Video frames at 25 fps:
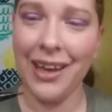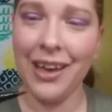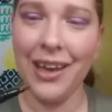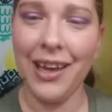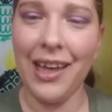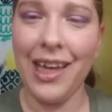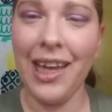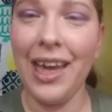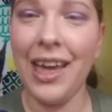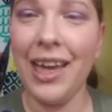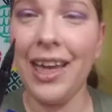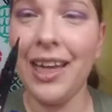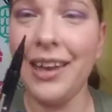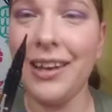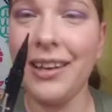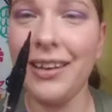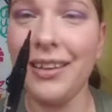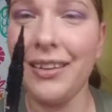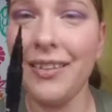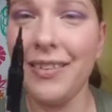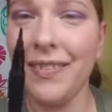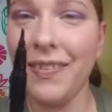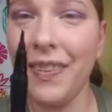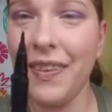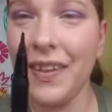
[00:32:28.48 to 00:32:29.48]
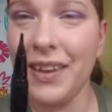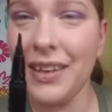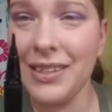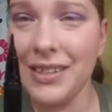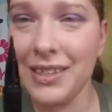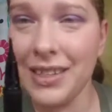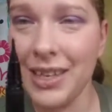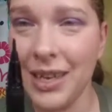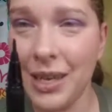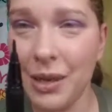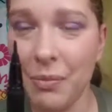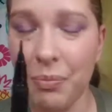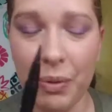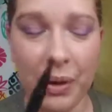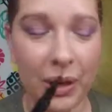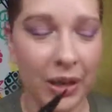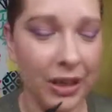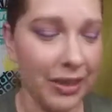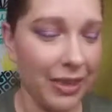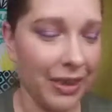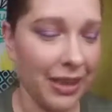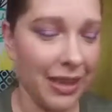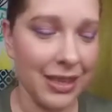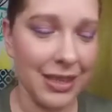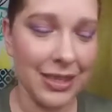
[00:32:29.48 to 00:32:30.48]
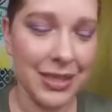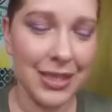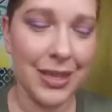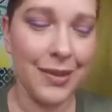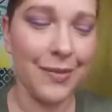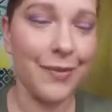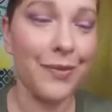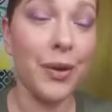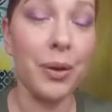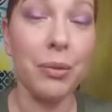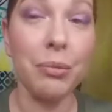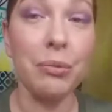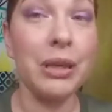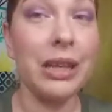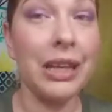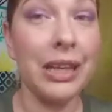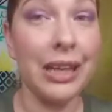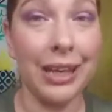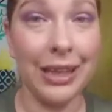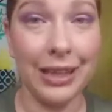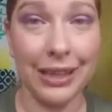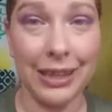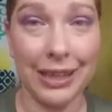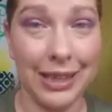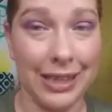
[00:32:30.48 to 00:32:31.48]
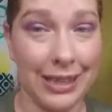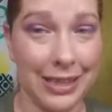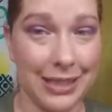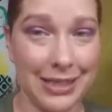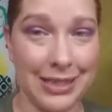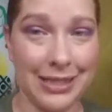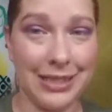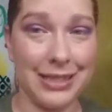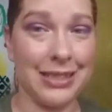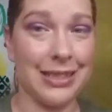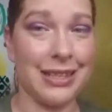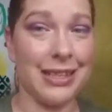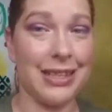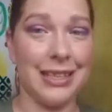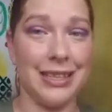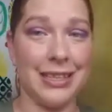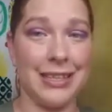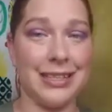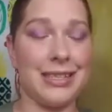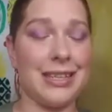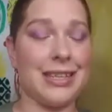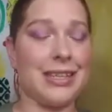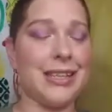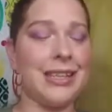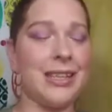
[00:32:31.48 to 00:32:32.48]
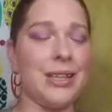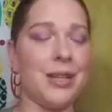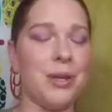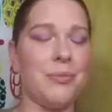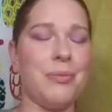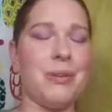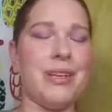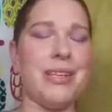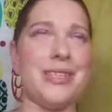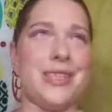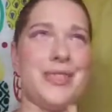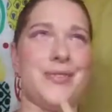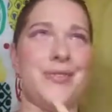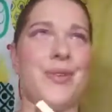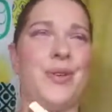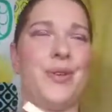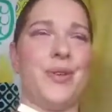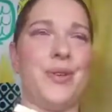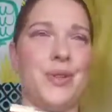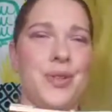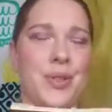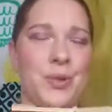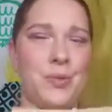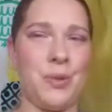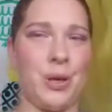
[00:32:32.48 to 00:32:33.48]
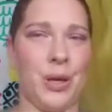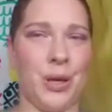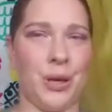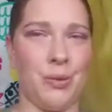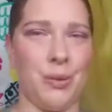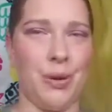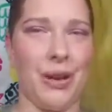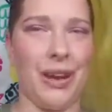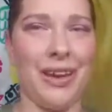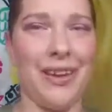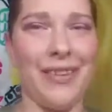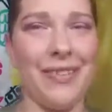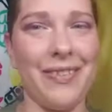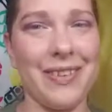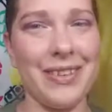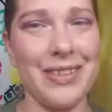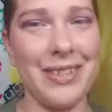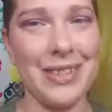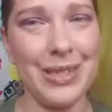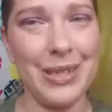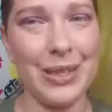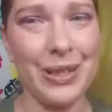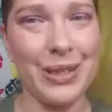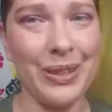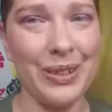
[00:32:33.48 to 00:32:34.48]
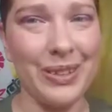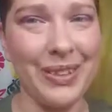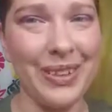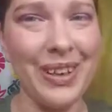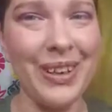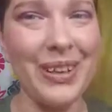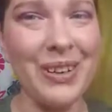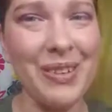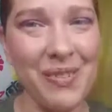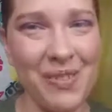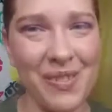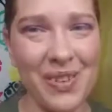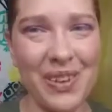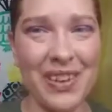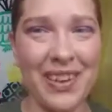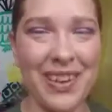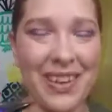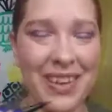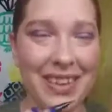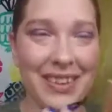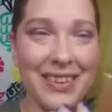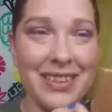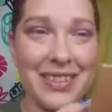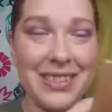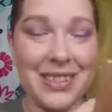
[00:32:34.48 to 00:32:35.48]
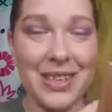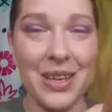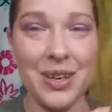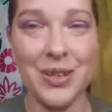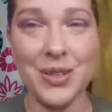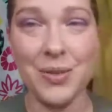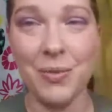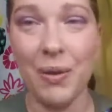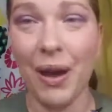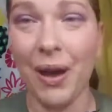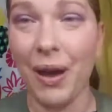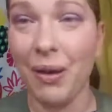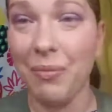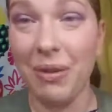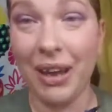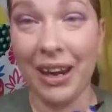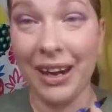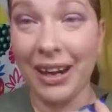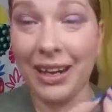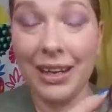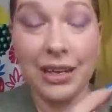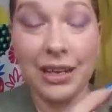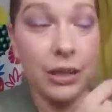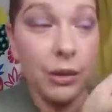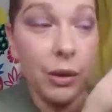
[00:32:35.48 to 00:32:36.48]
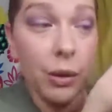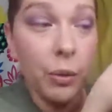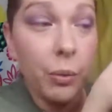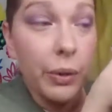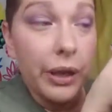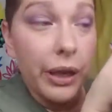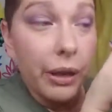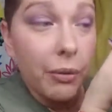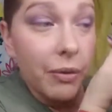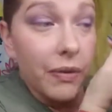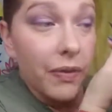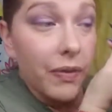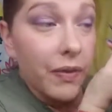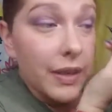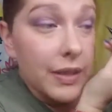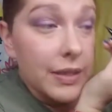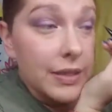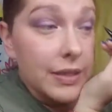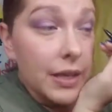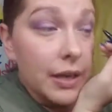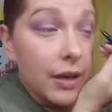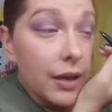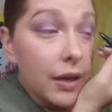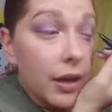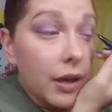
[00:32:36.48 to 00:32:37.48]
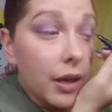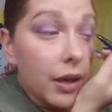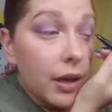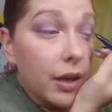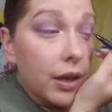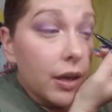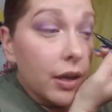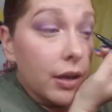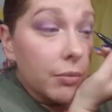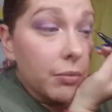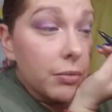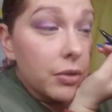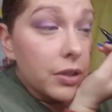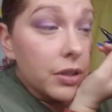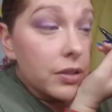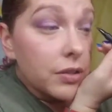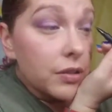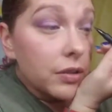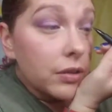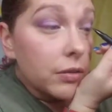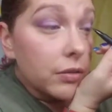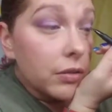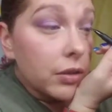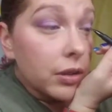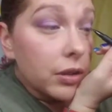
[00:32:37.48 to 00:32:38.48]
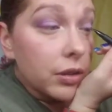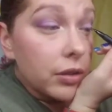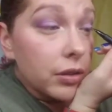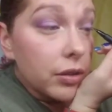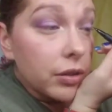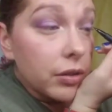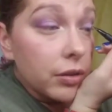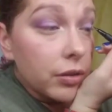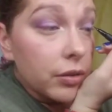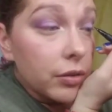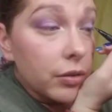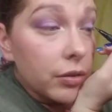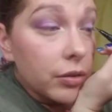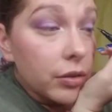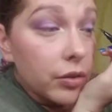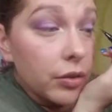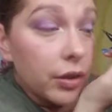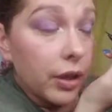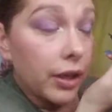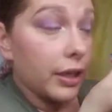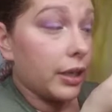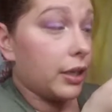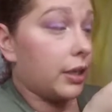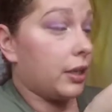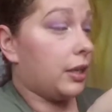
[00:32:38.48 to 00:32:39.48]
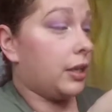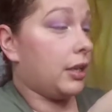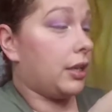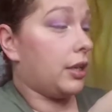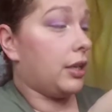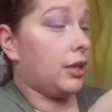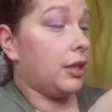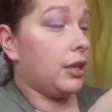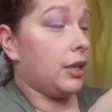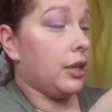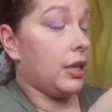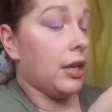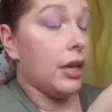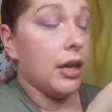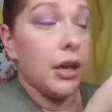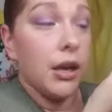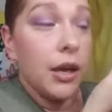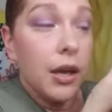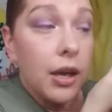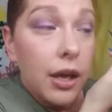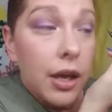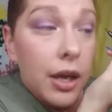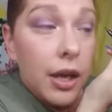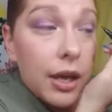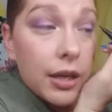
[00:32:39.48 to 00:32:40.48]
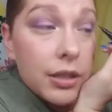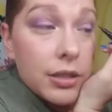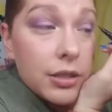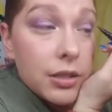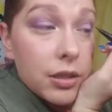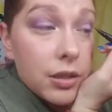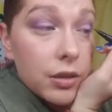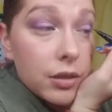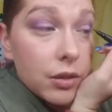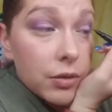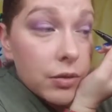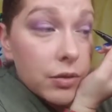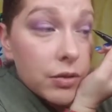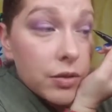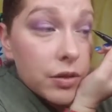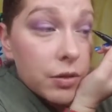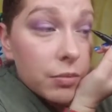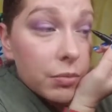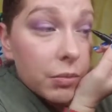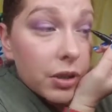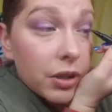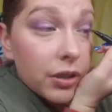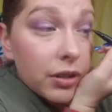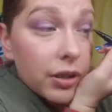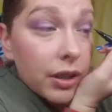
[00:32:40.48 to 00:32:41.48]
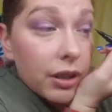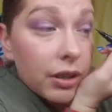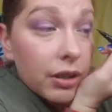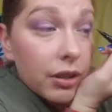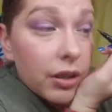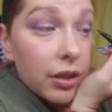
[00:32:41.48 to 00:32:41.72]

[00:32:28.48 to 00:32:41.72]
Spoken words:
And the tip on this, for me at least, is a little bit difficult to work with. So hopefully this goes well. I'm not going to do a wing with this. I'm just going to try and get as close to my line.